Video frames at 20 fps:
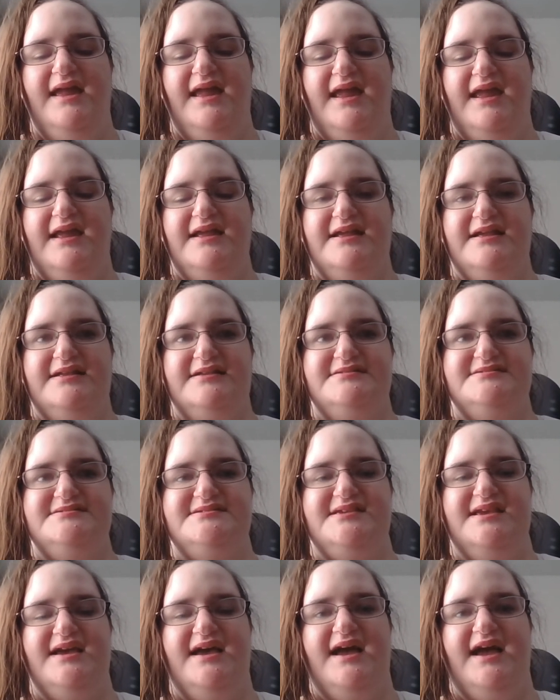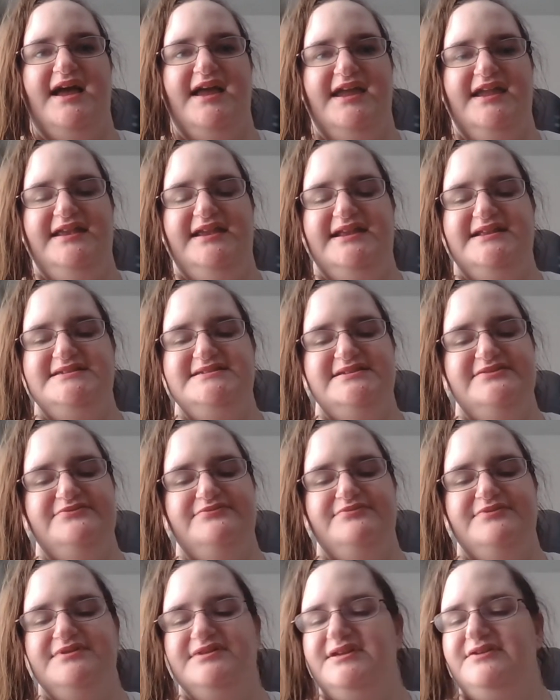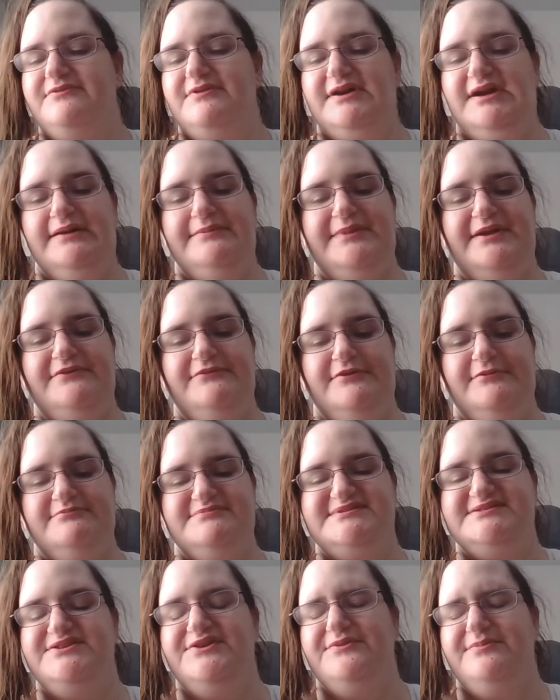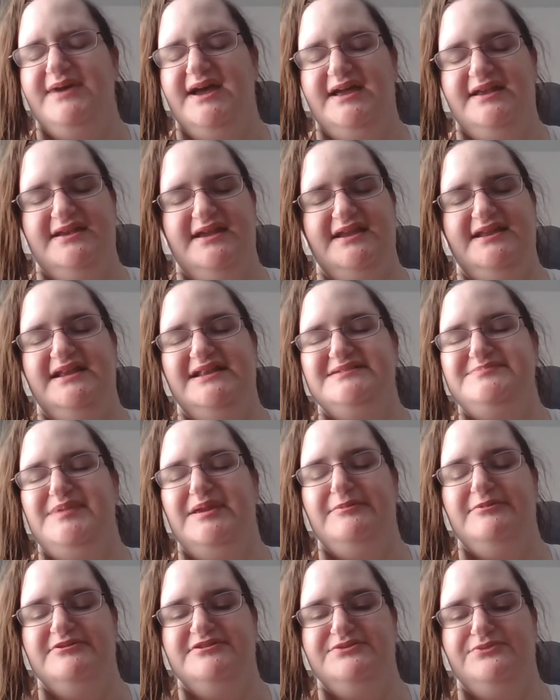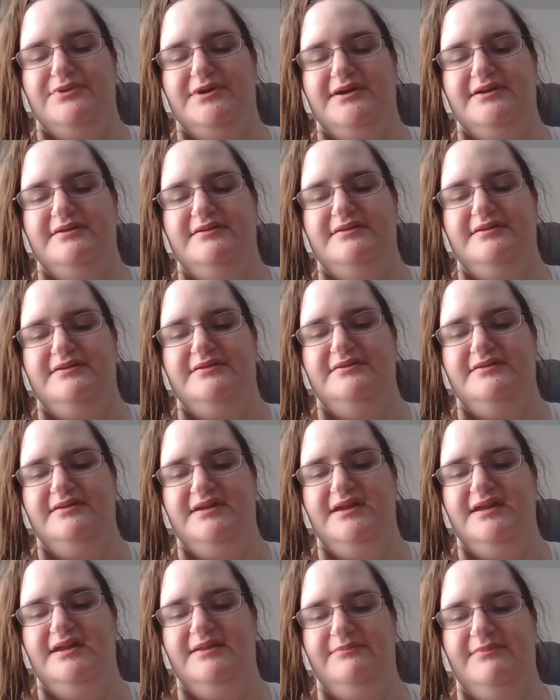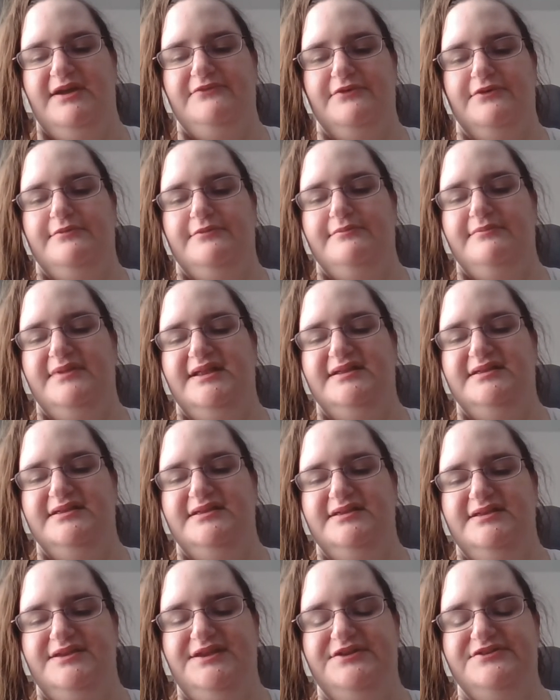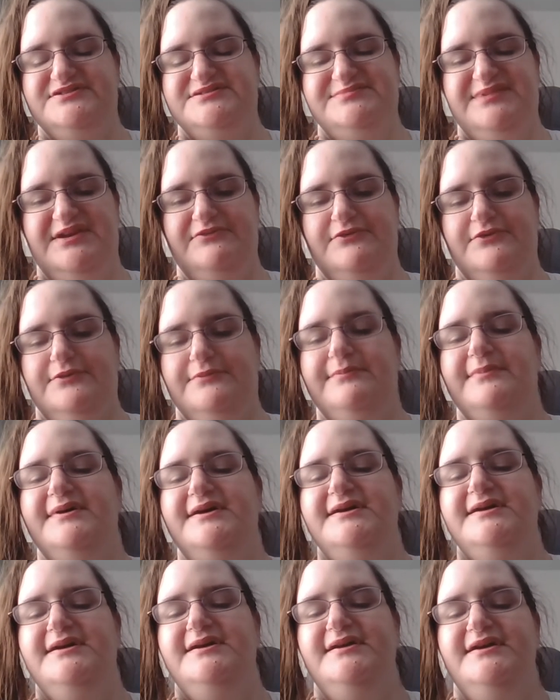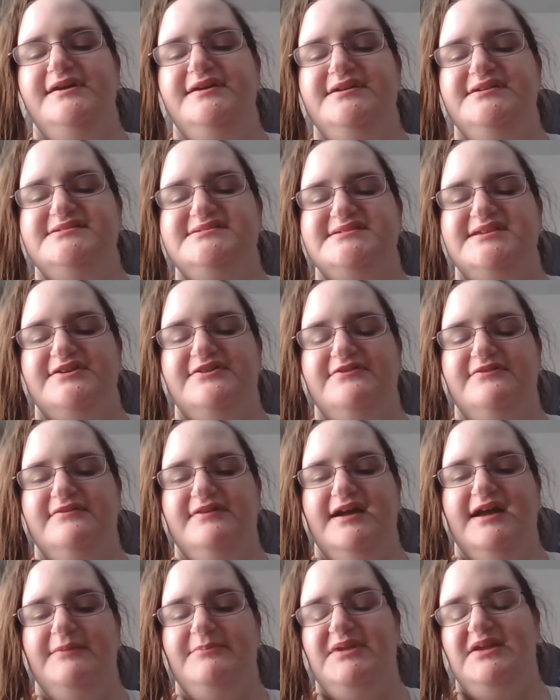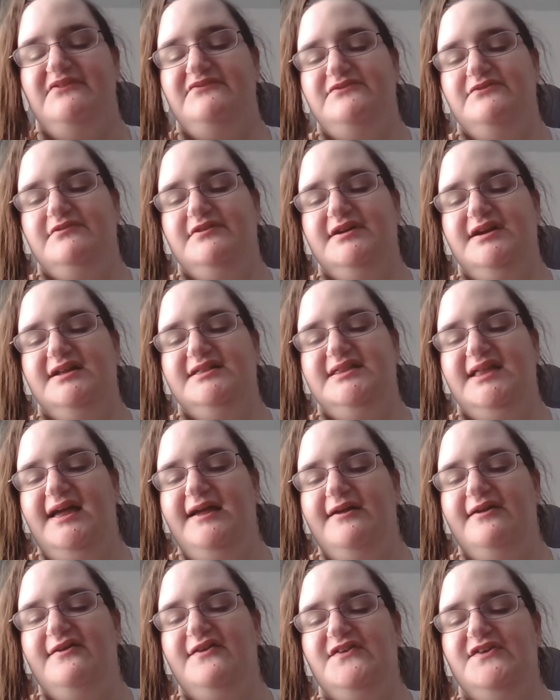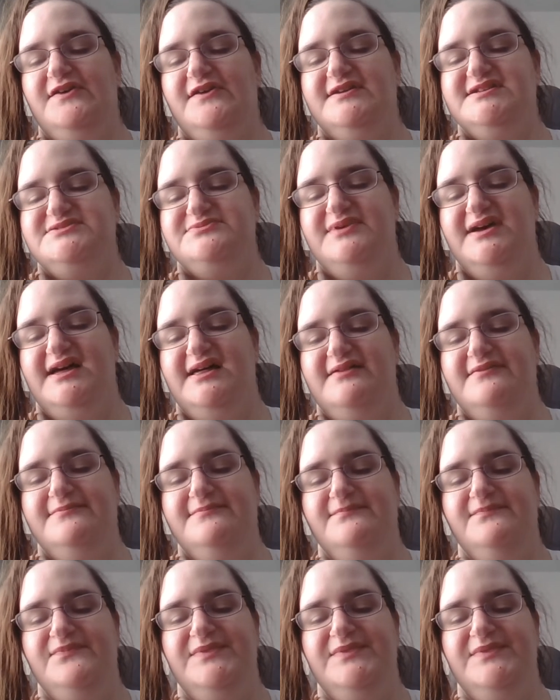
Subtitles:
And I need to really work on my room so bad. I need to be able to work in my room and use my room, so I may have to work on that harder as well.